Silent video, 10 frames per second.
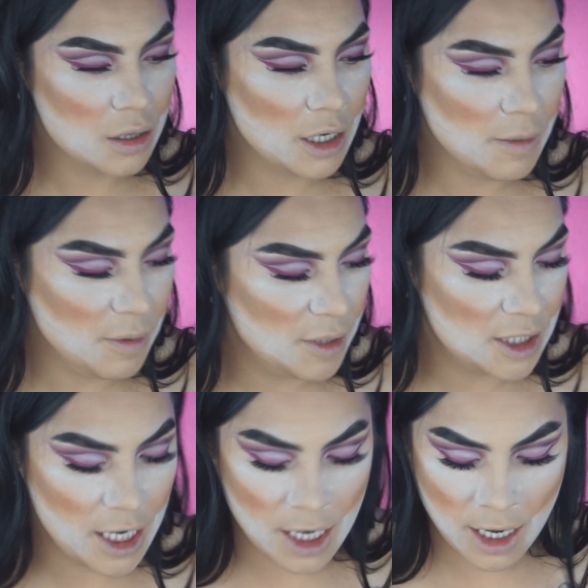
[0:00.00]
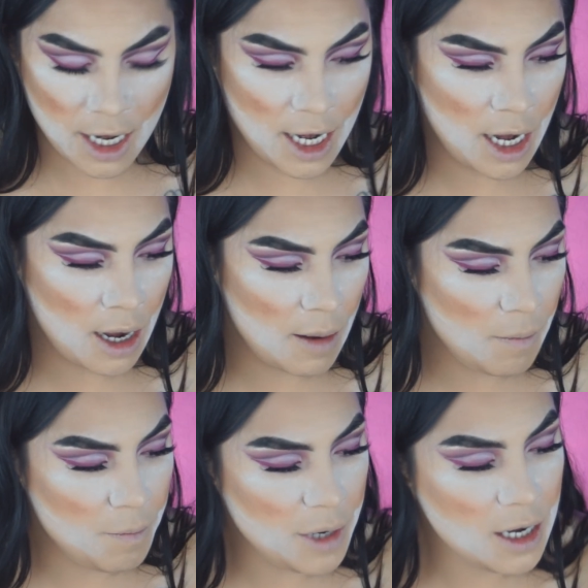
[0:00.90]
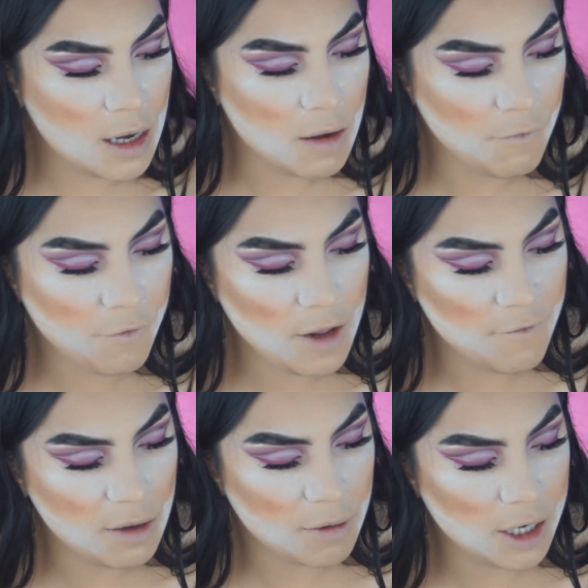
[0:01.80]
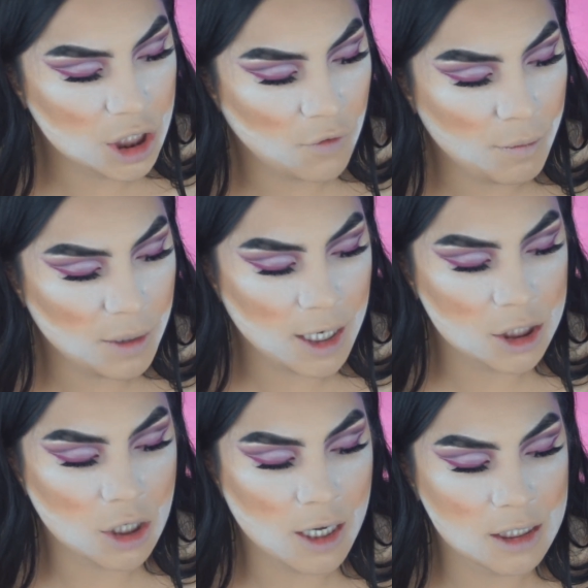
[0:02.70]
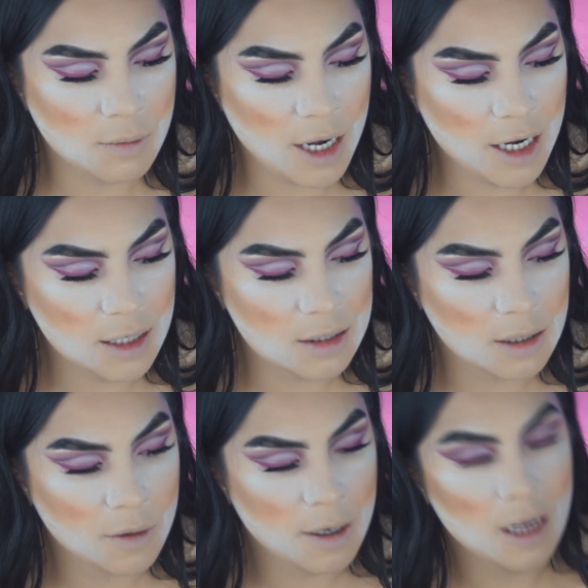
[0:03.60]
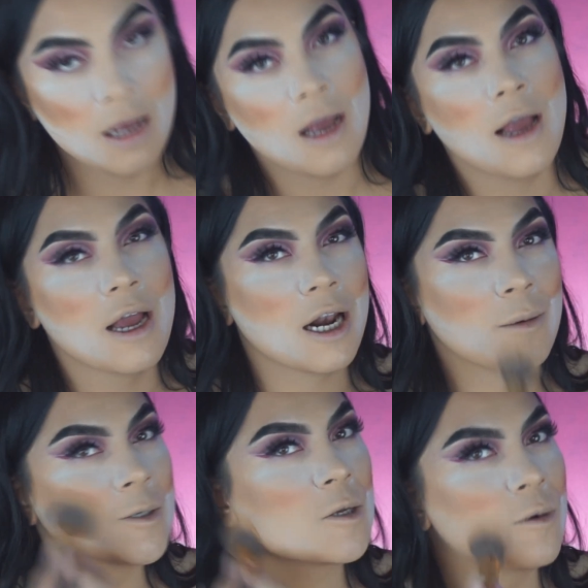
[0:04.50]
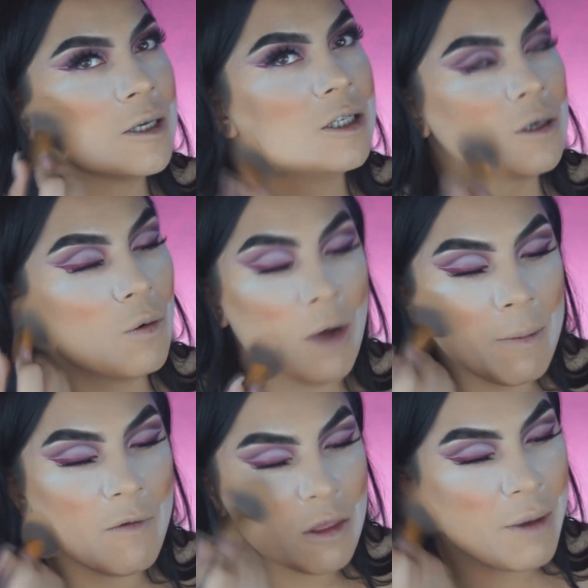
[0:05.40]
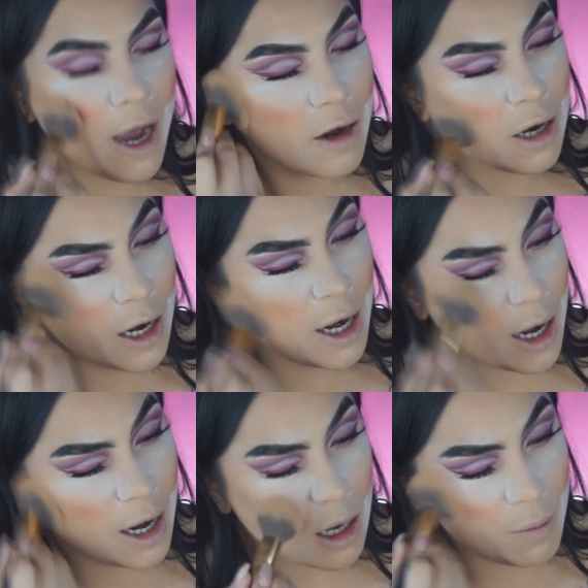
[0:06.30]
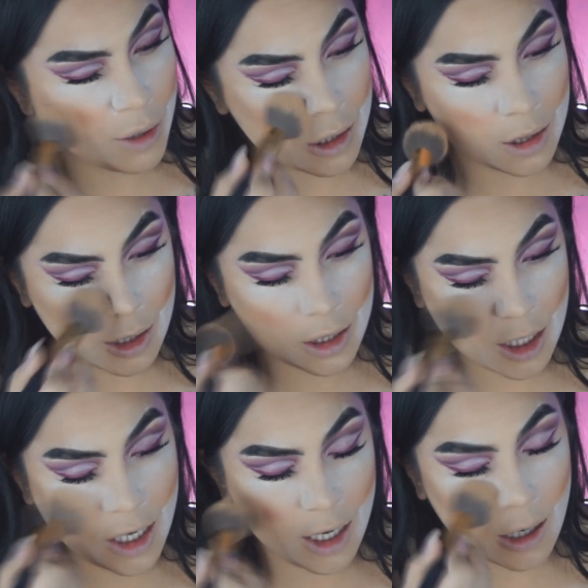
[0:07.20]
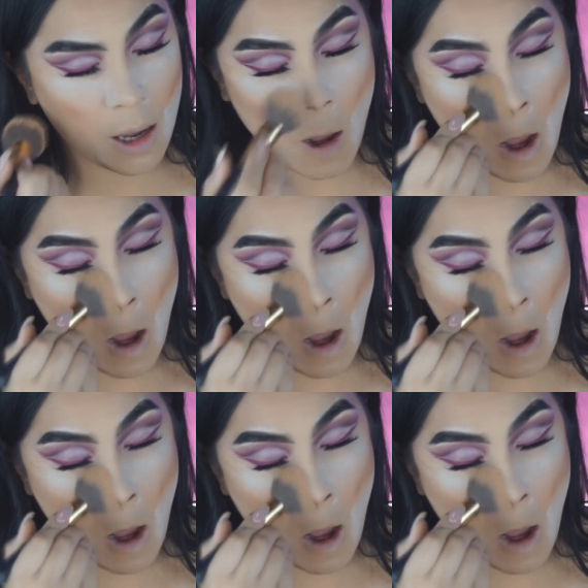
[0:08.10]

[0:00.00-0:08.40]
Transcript: Then I'm going to be taking a big fluffy brush from H Cosmetics and I'm just going to wipe off the powder and blend the